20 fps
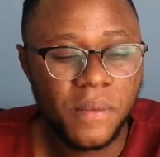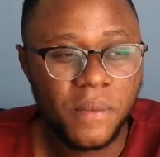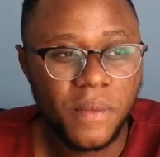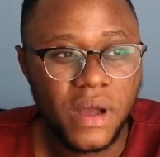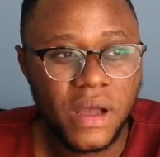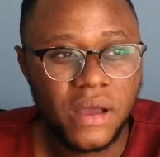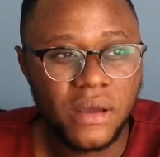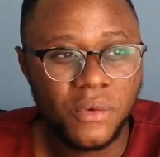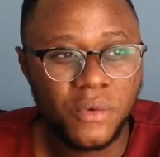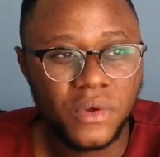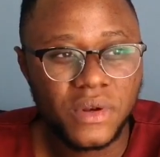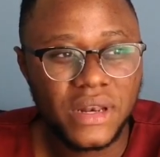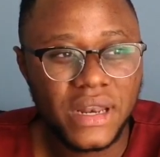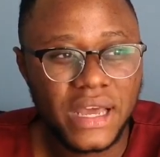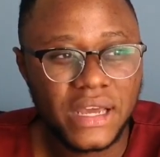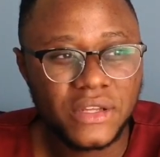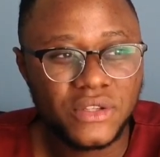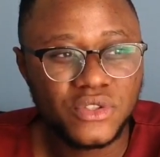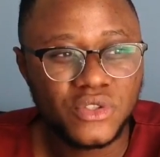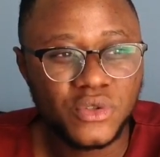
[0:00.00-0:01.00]
I would
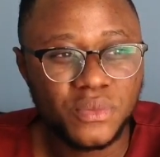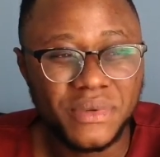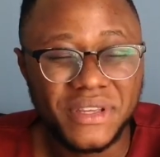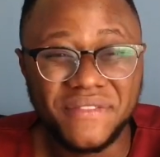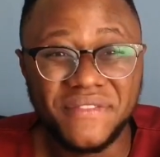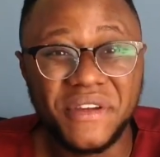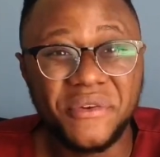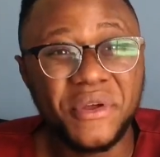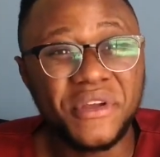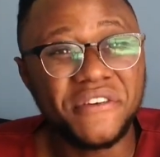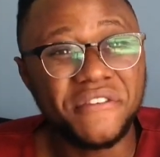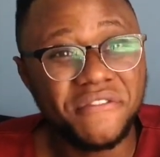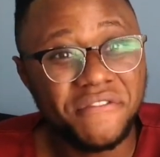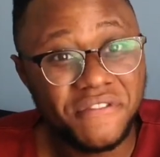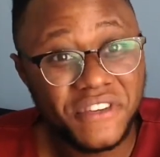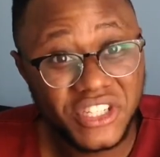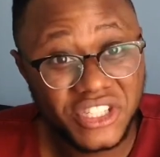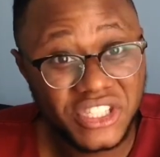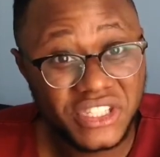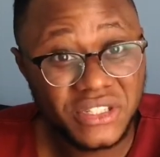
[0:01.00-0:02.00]
like to be very
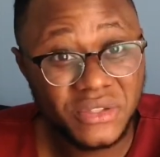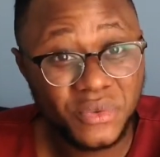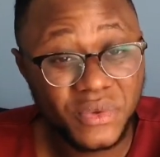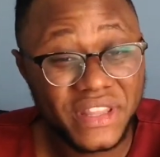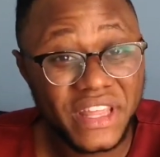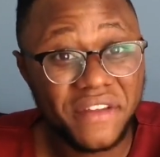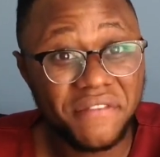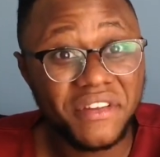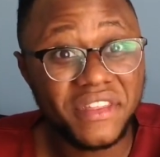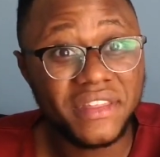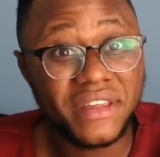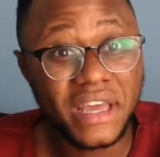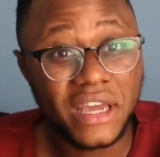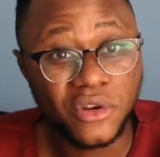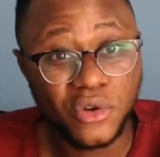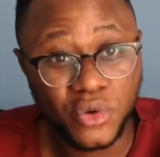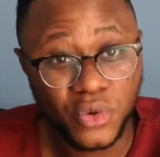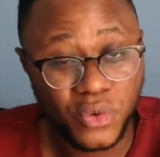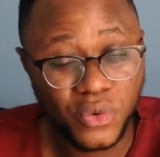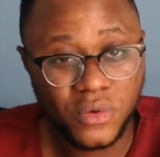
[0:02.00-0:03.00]
efficient with everything I
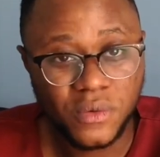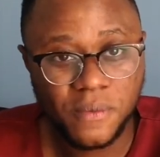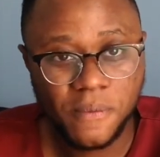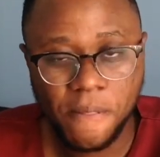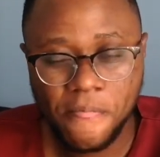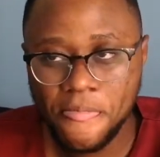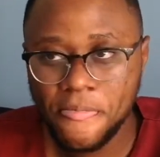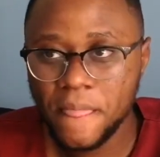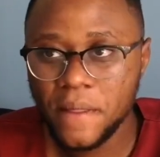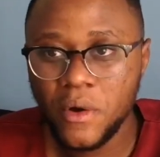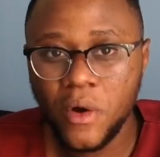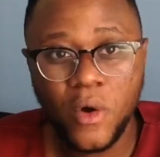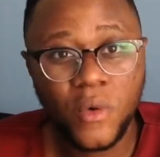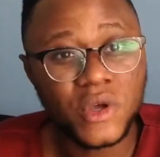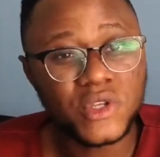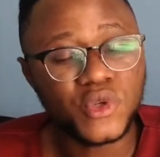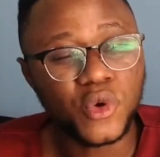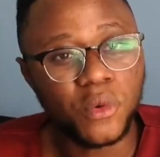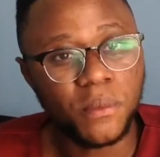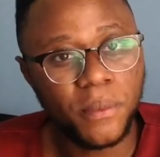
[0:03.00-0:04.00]
do,
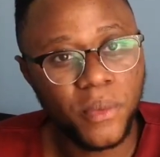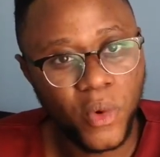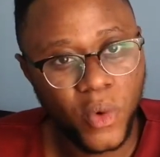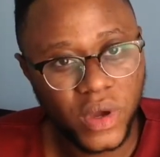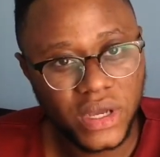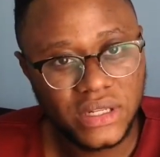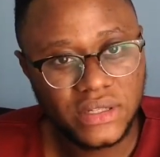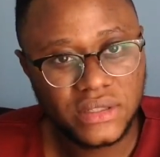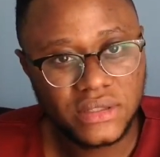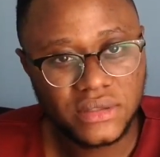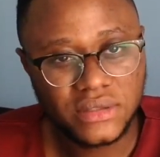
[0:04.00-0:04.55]
always on point,